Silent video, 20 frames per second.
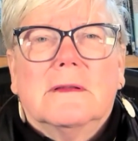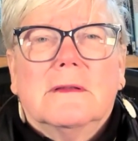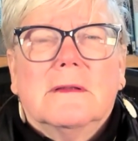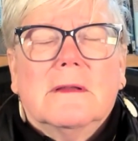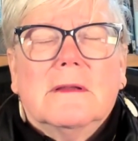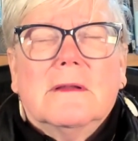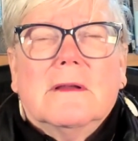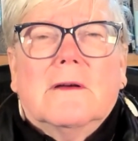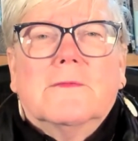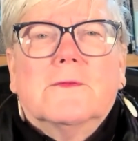
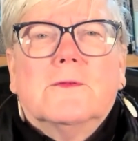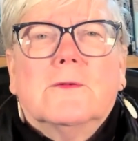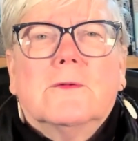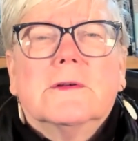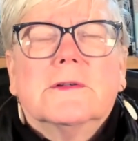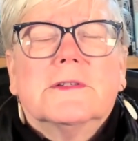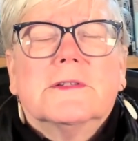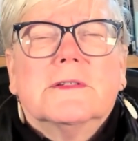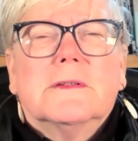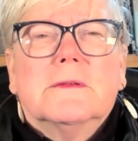Of
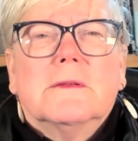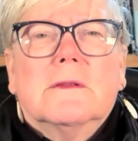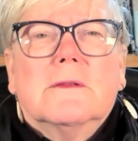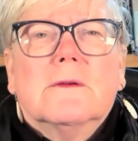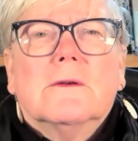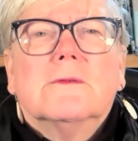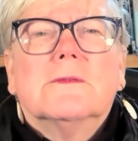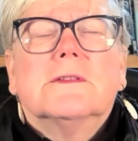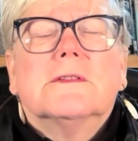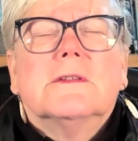course,
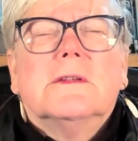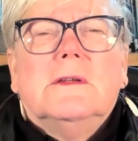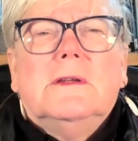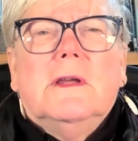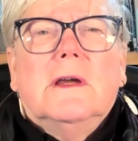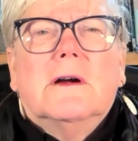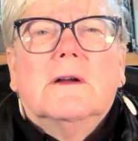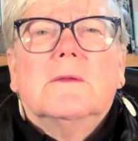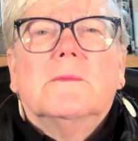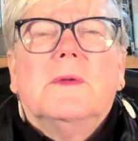those
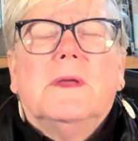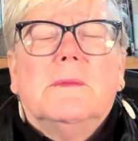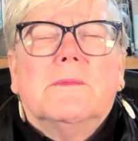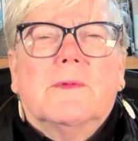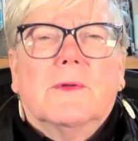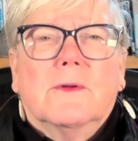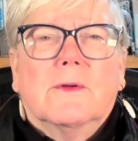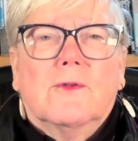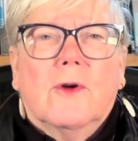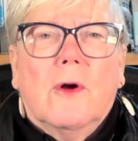young
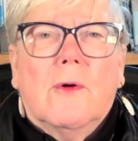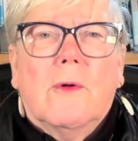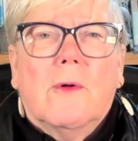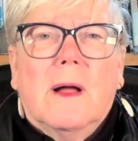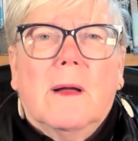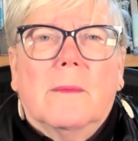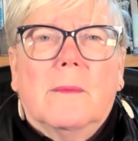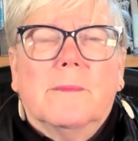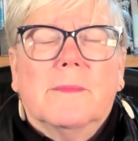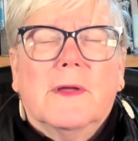people grow
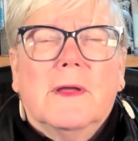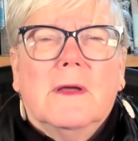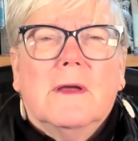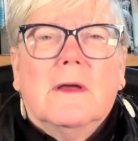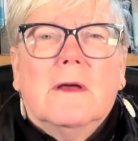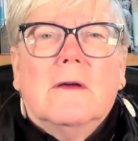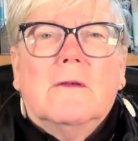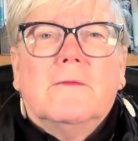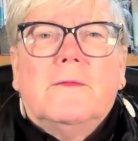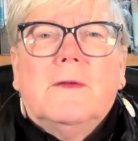up
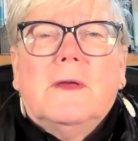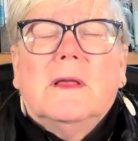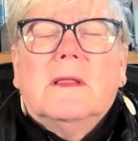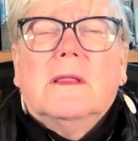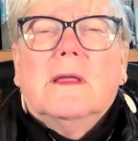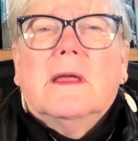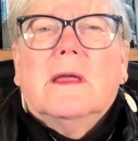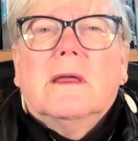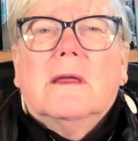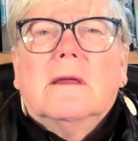
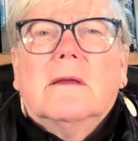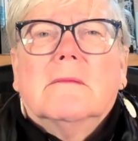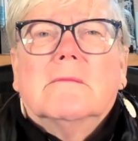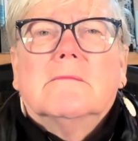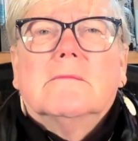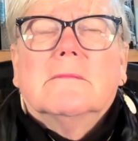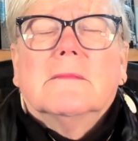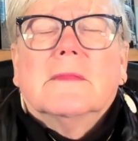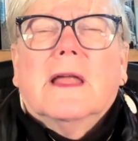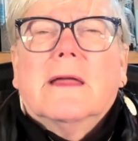feeling
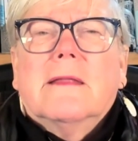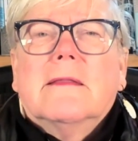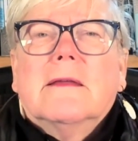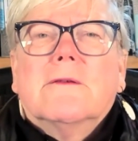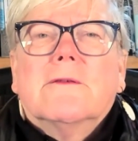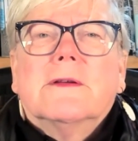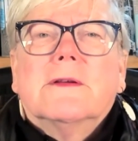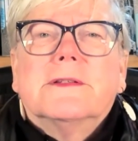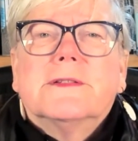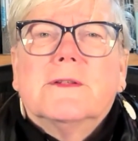like
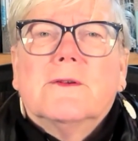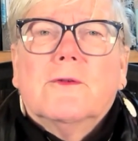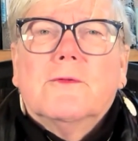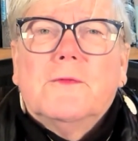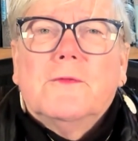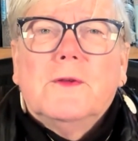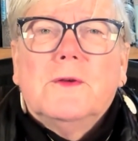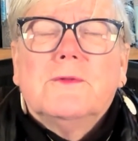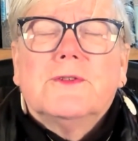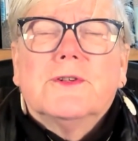there is no
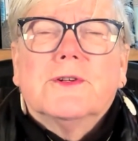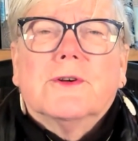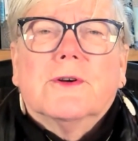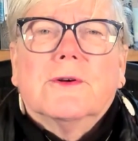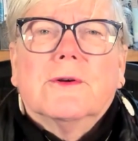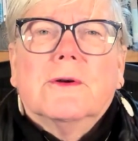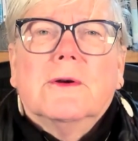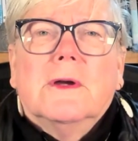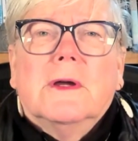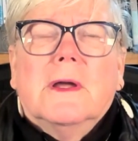
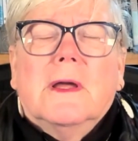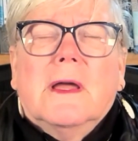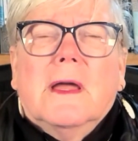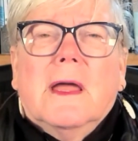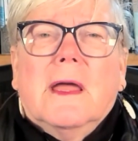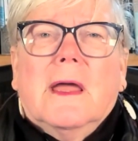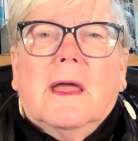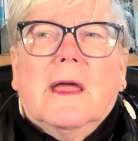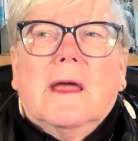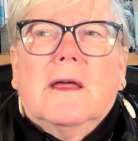future.
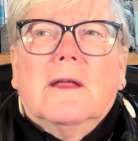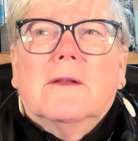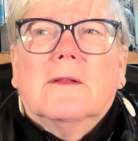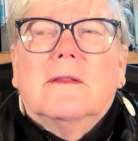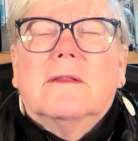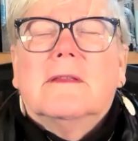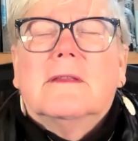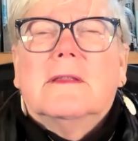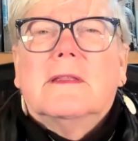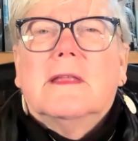
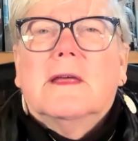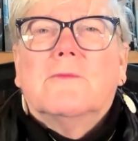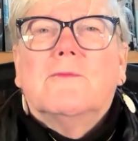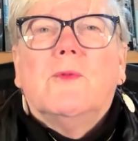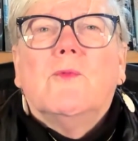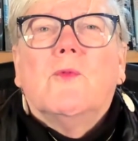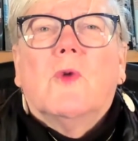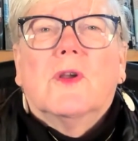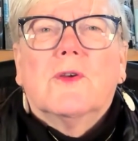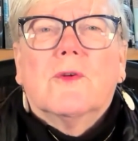And then we
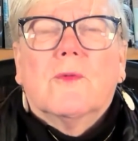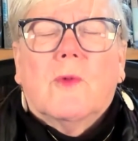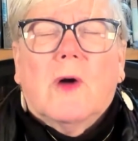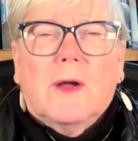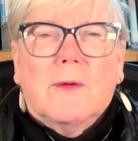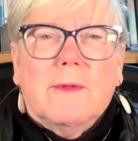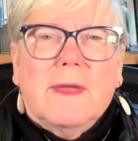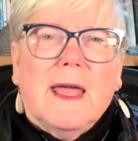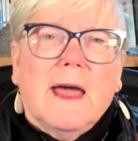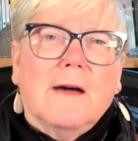wonder why
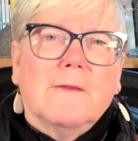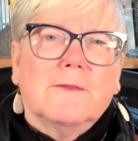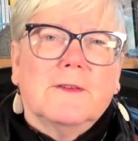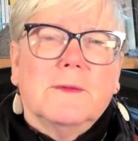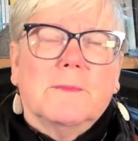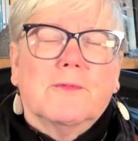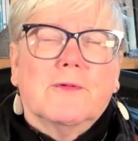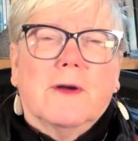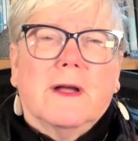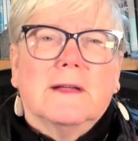we have
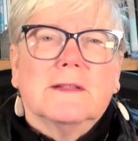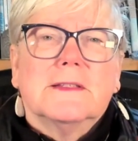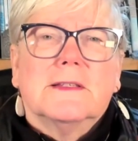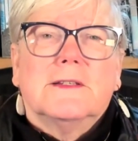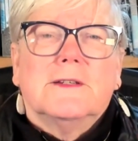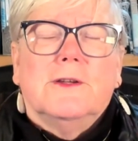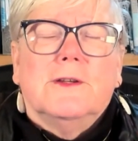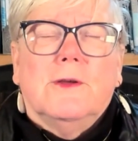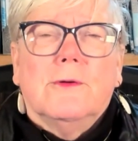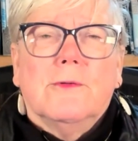
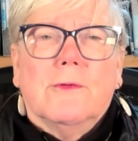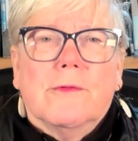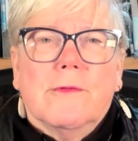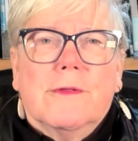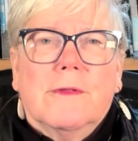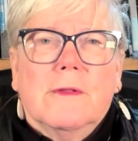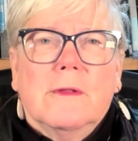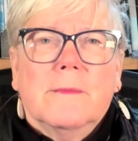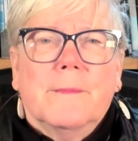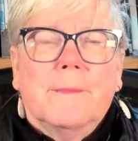depressed
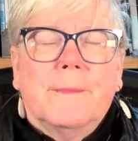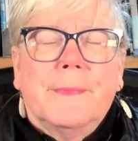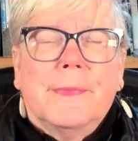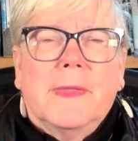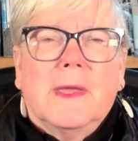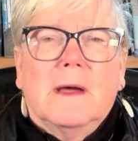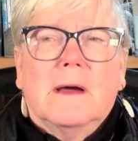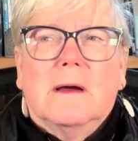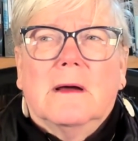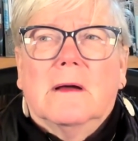youth.
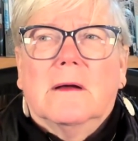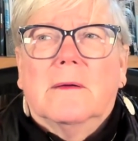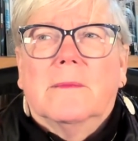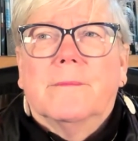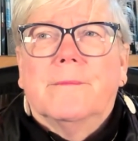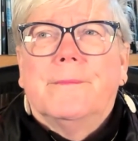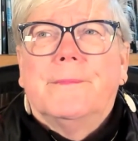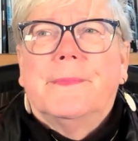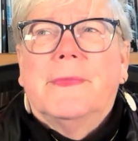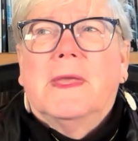
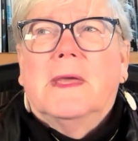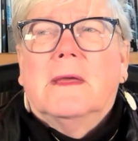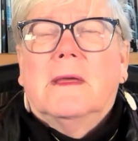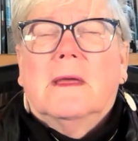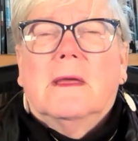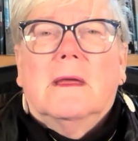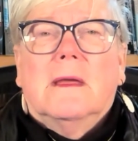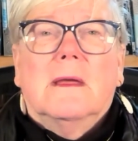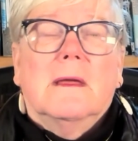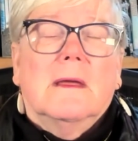And
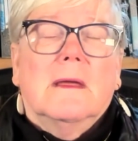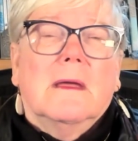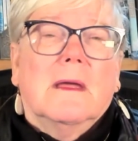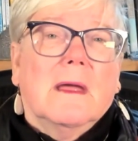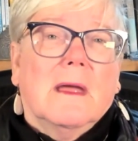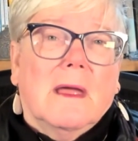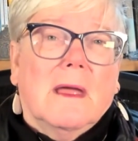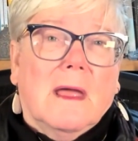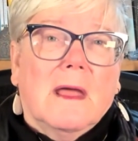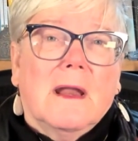I